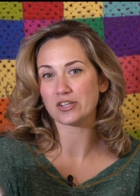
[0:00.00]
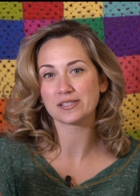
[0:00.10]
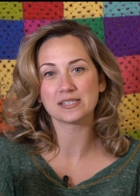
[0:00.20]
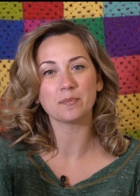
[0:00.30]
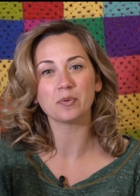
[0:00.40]

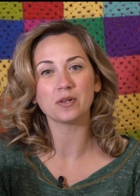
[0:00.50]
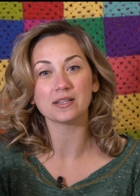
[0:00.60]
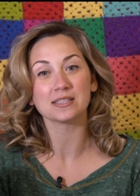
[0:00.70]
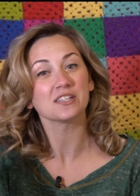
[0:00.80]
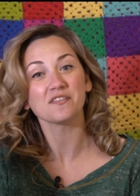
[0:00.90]
just simple
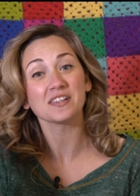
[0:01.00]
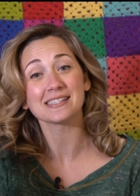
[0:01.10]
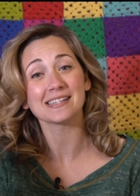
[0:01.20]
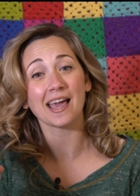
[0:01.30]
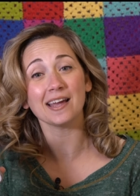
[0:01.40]
and
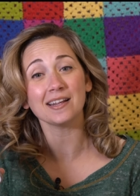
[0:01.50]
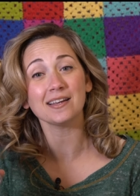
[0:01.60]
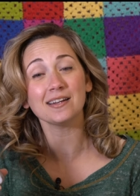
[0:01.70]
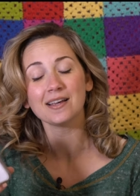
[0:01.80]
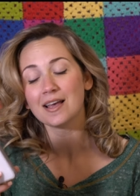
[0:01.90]

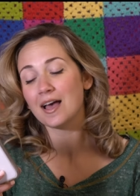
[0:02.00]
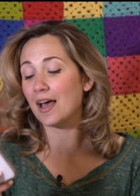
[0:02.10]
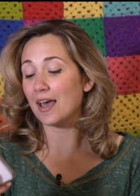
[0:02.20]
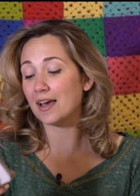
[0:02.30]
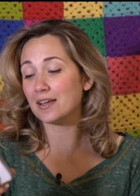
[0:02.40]
sophisticated
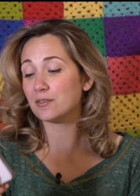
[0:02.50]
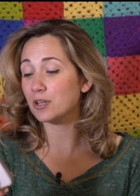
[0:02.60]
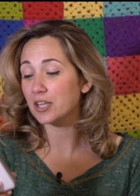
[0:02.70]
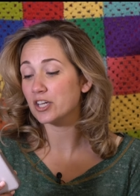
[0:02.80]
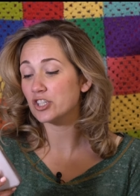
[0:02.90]
and
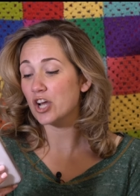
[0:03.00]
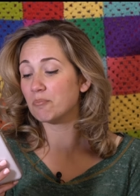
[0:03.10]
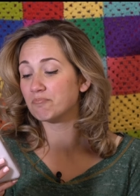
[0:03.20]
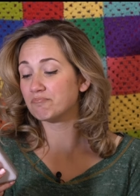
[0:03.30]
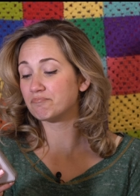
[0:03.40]
really good job.